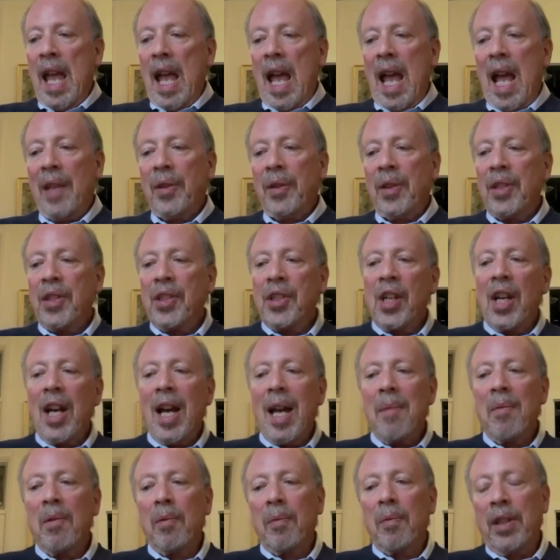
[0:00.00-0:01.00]
At the
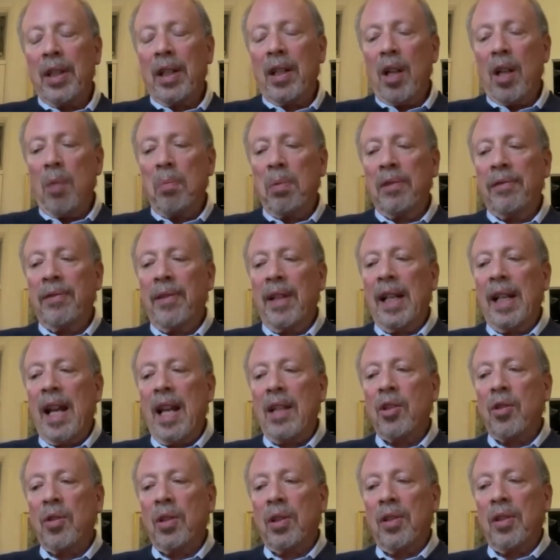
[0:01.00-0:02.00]
time of the global
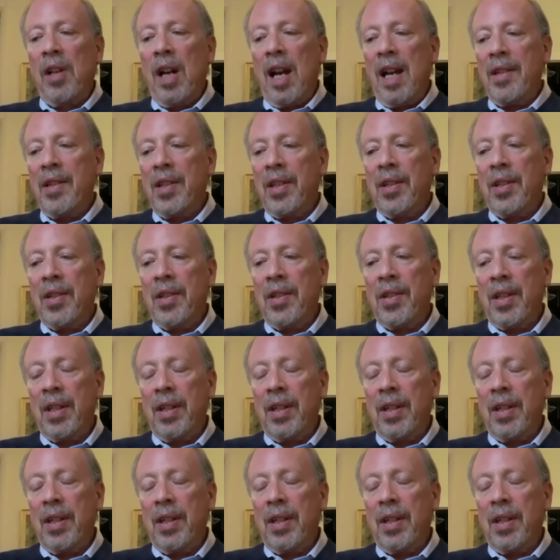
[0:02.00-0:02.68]
financial crisis